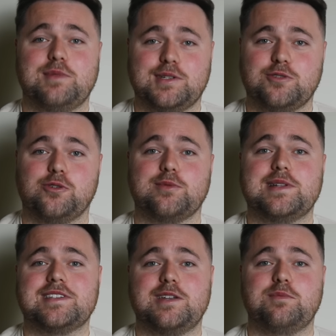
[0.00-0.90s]
of the
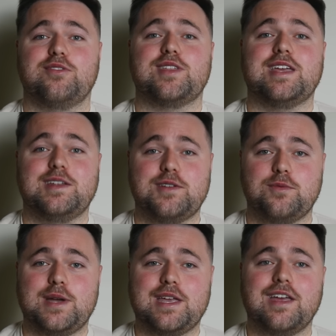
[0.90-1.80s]
tournament in before the end of
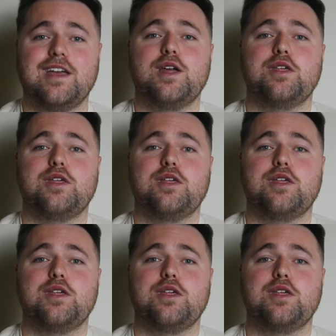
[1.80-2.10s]
the week.